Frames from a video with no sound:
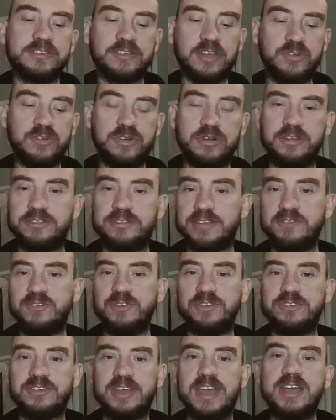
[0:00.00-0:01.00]
So if
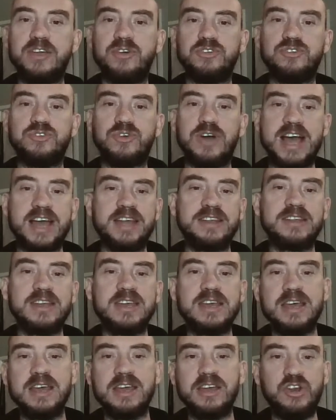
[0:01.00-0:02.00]
you're saying on your ad,
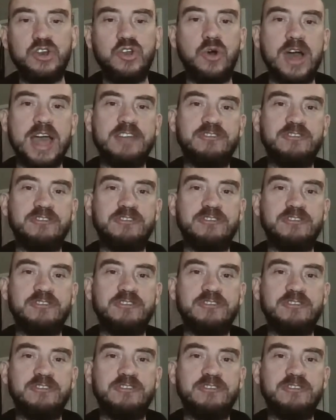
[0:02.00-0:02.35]
not